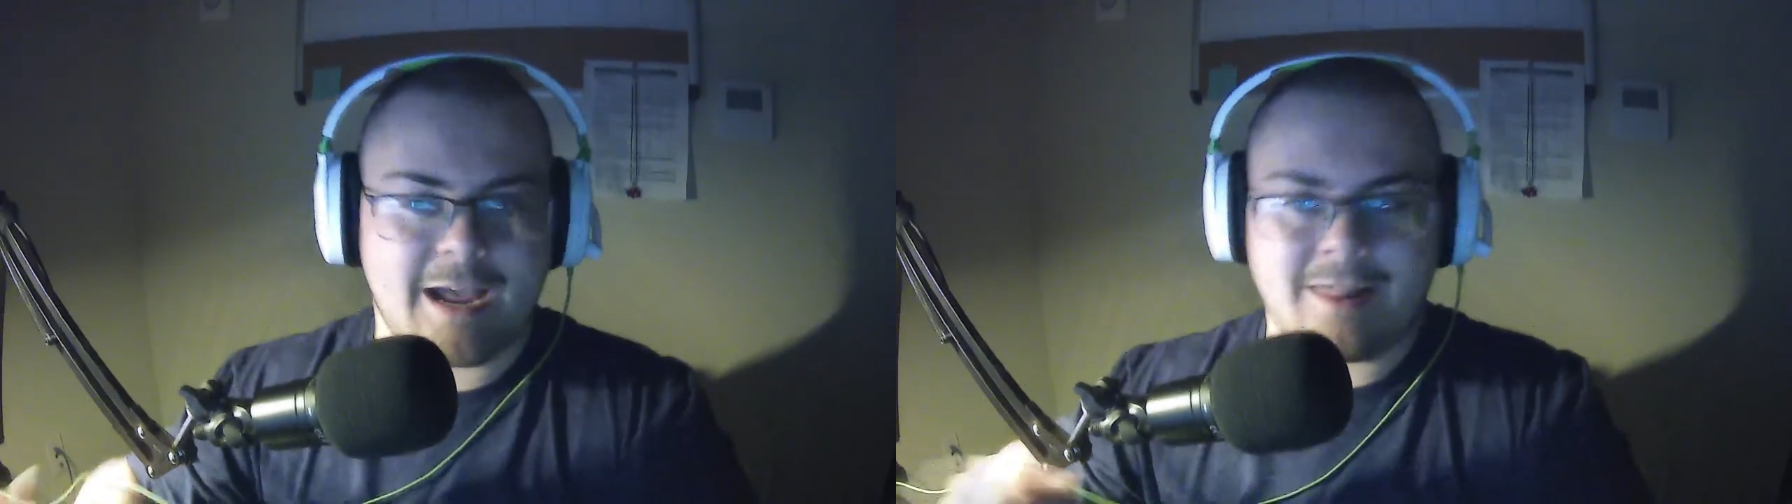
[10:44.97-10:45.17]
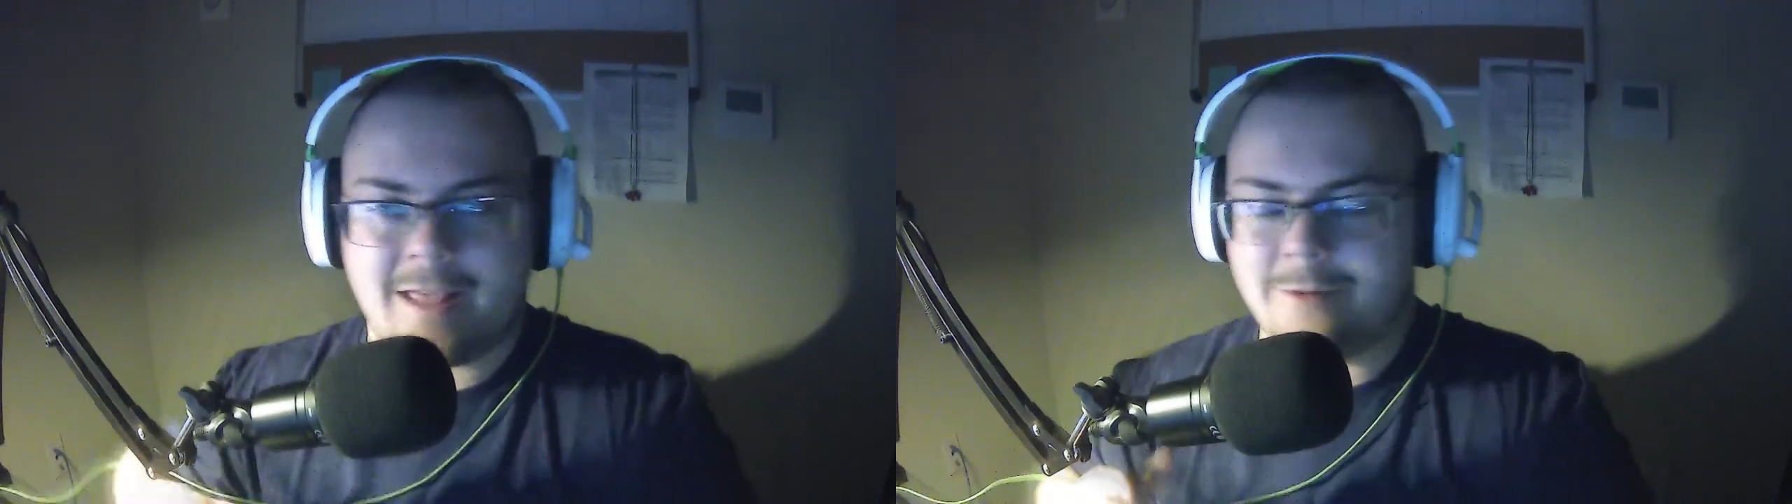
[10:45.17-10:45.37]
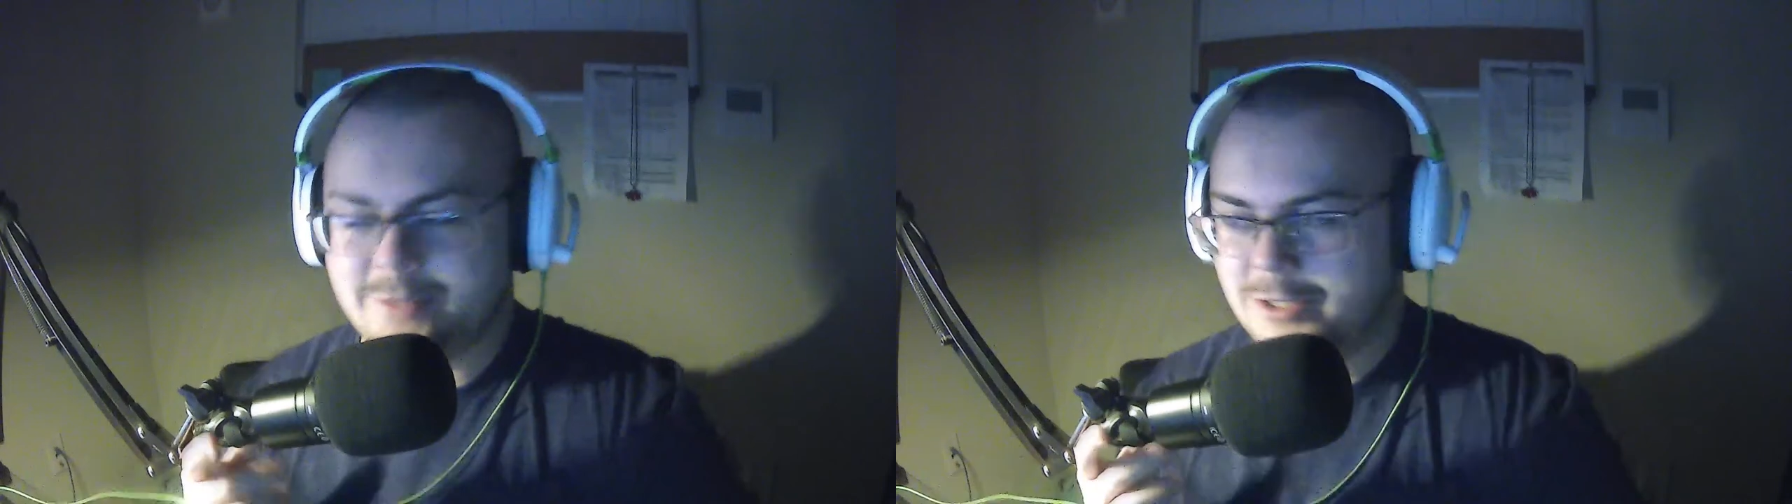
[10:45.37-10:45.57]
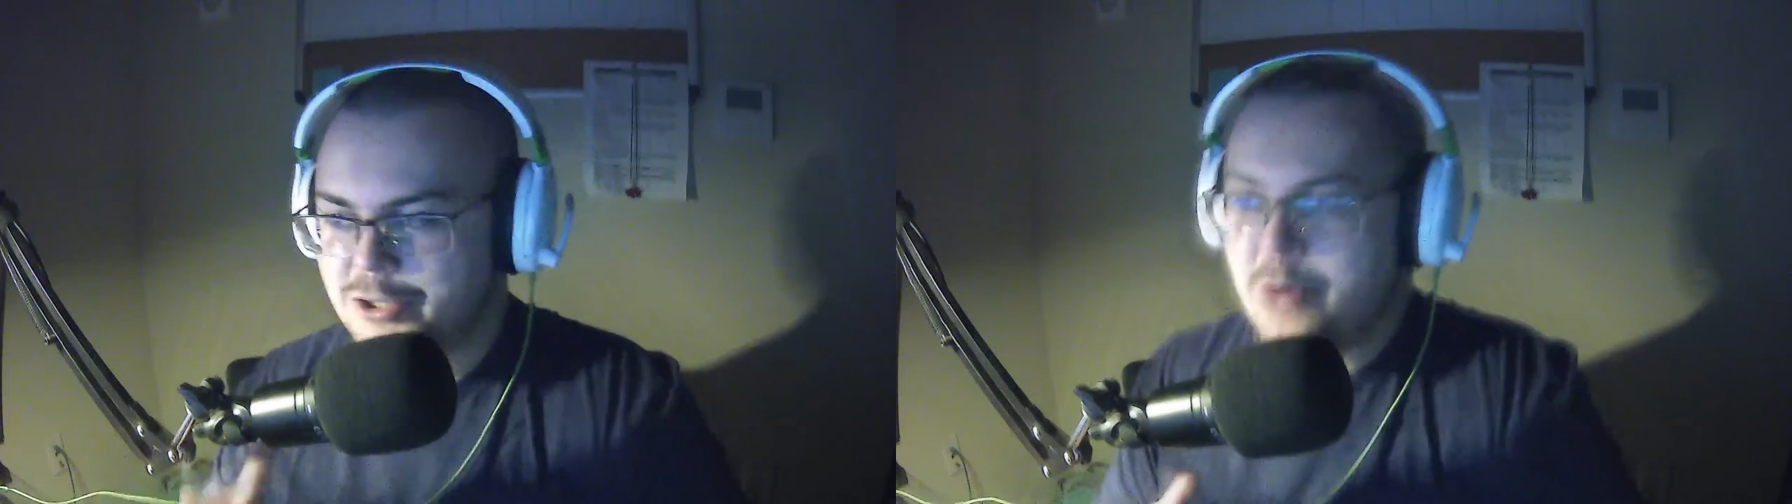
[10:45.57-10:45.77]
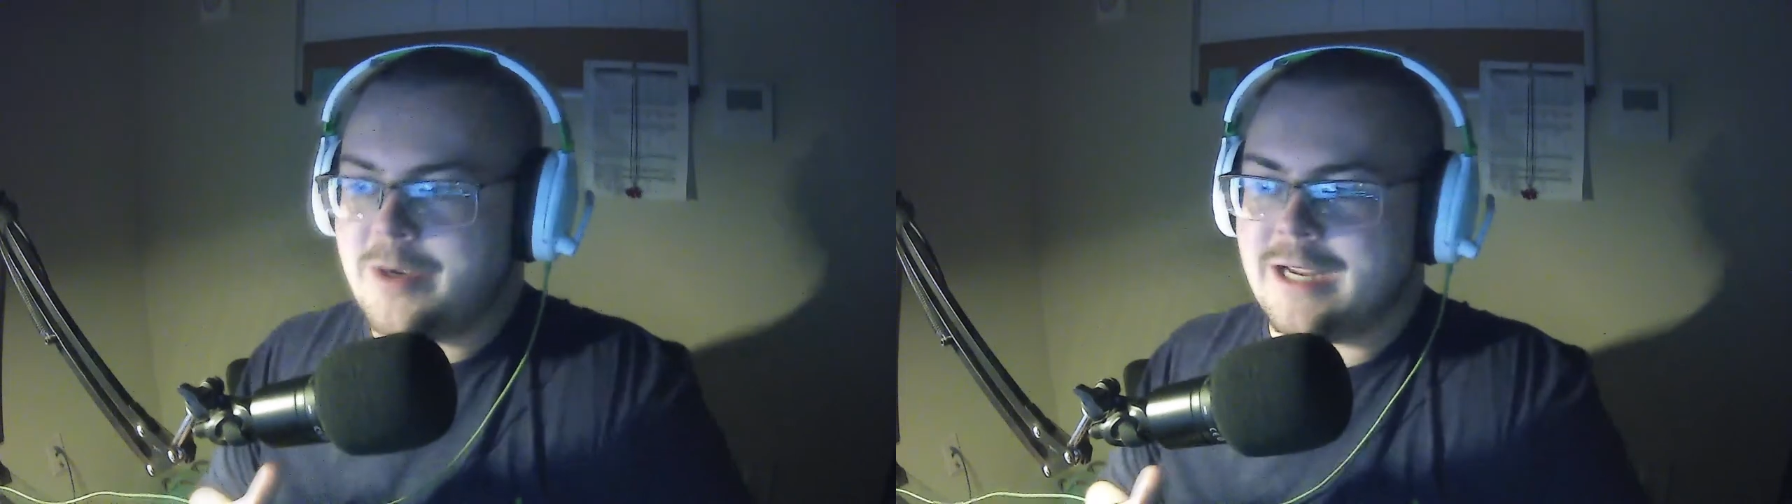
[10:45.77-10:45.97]
I thought it was a
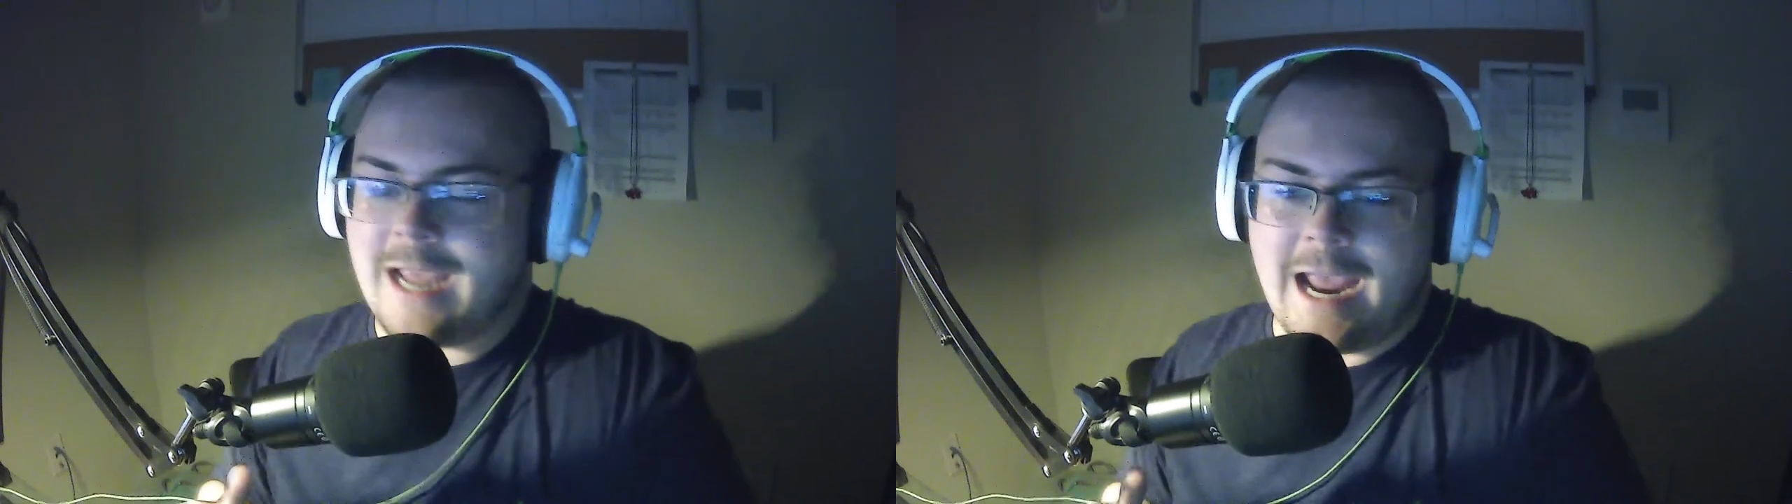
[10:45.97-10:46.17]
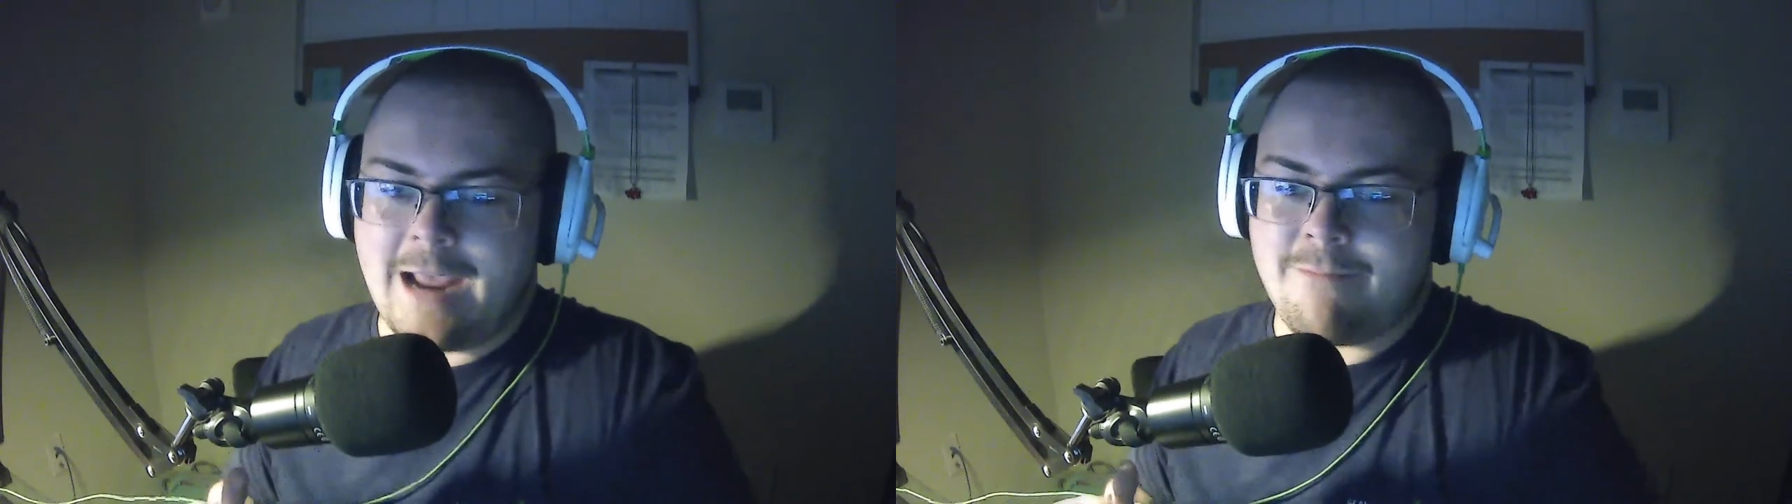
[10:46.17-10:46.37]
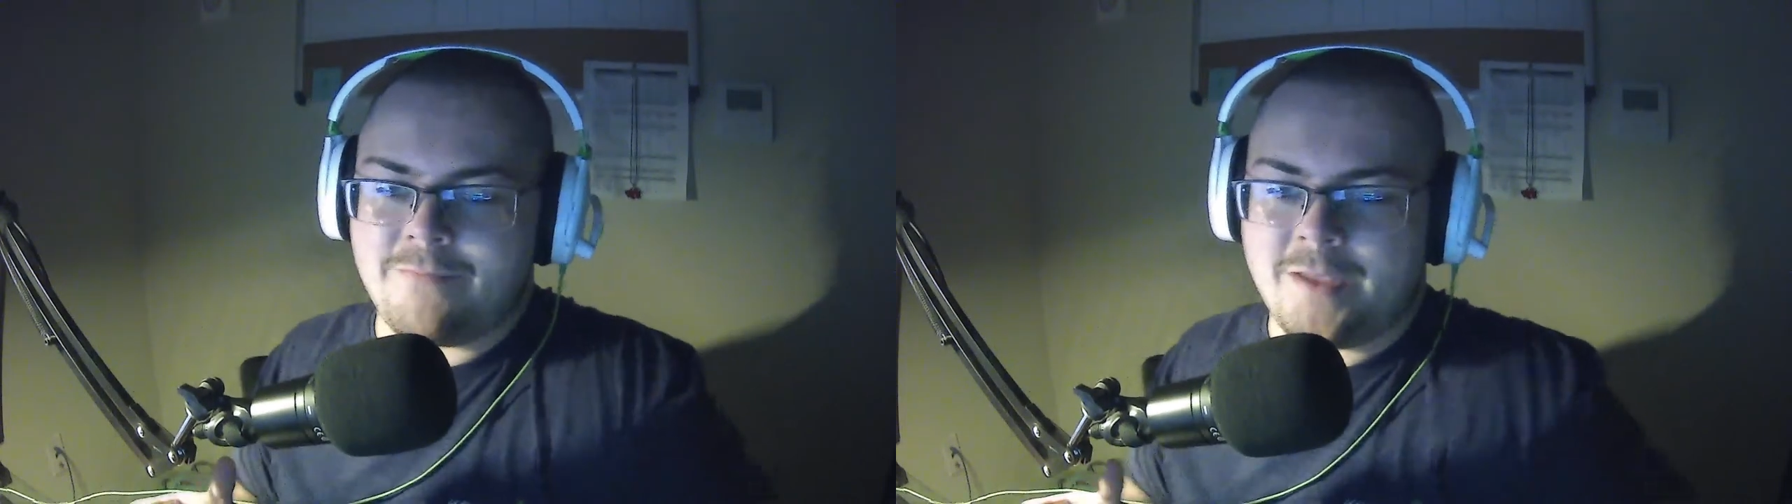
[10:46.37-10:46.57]
jokey game